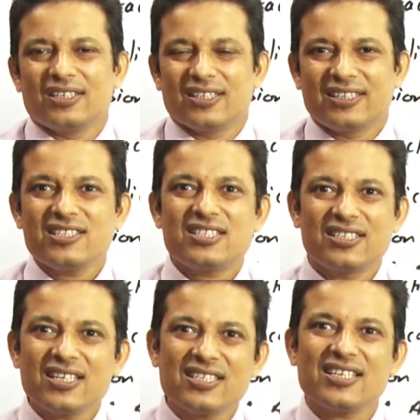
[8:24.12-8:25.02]

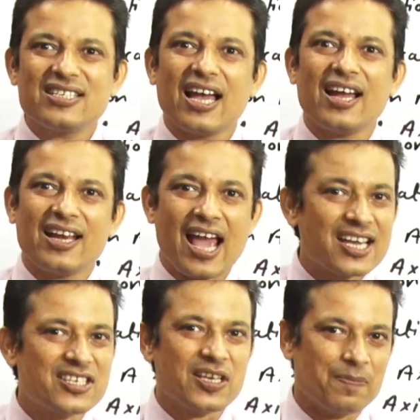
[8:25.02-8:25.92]
This is an
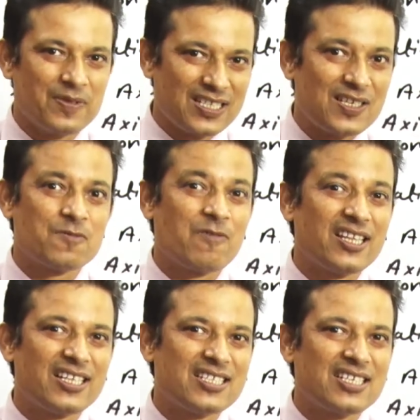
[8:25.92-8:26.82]
axiom. This is why
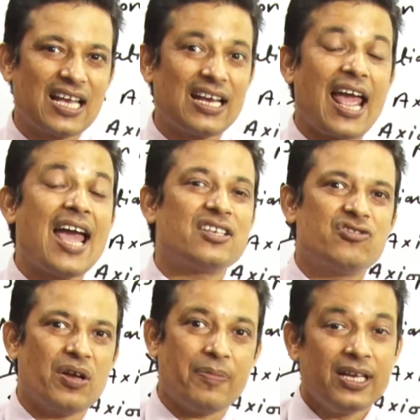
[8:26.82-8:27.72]
this is an
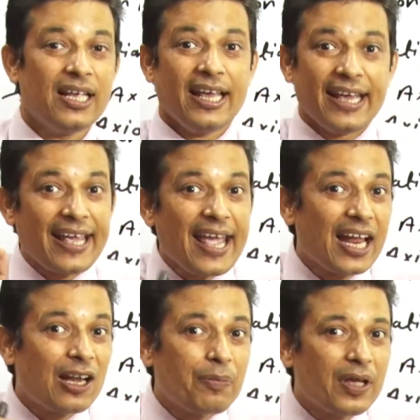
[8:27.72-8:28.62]
axiom. A
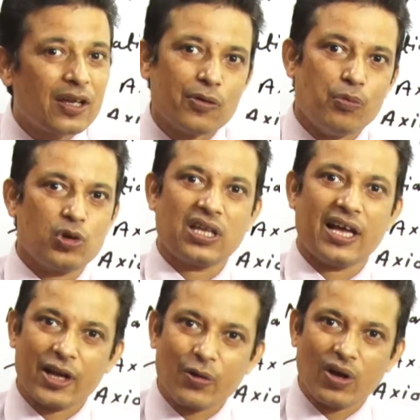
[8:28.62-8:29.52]
and B both are
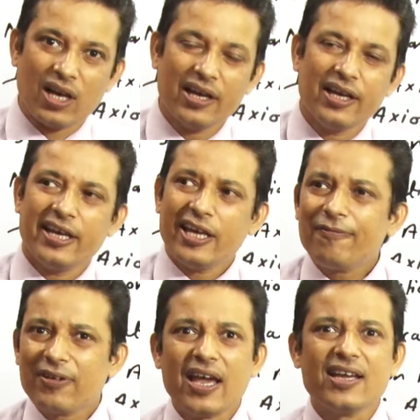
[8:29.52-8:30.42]
equal. If
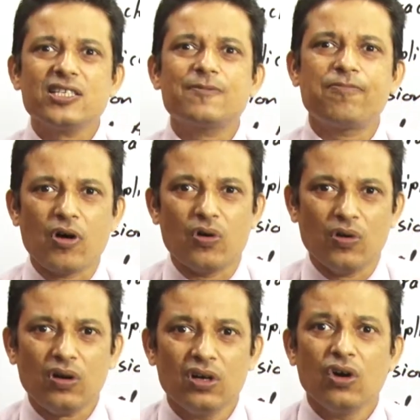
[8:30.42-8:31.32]
A is
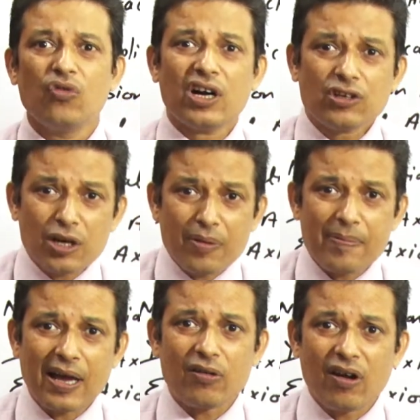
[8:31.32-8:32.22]
4, what will be
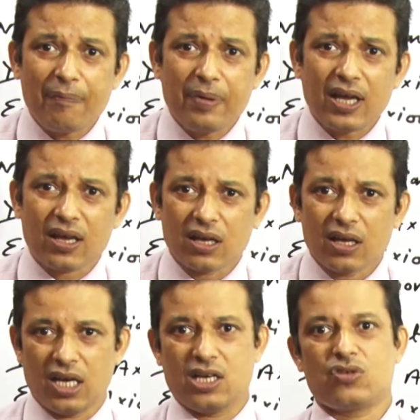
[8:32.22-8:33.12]
value of B?
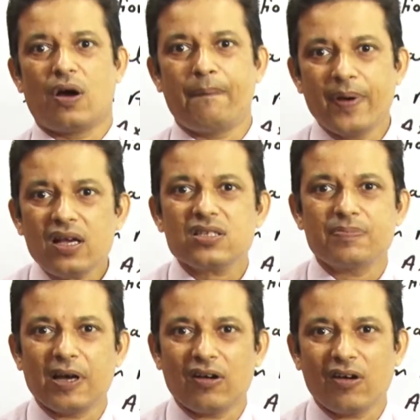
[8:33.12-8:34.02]
It is obvious,
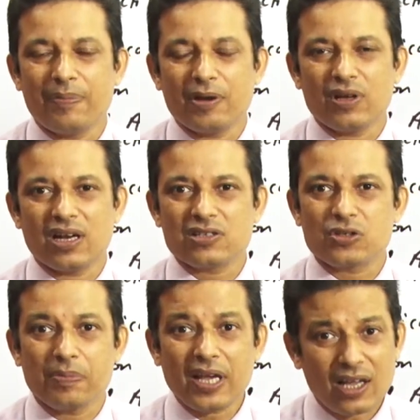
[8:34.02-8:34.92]
value of B will also
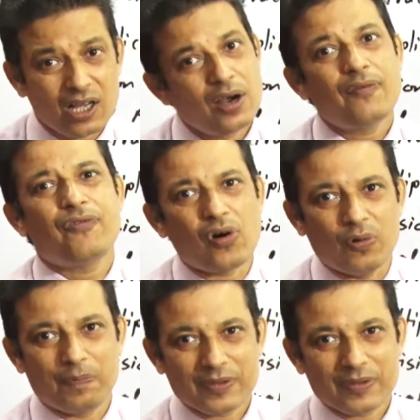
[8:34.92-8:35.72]
be 4.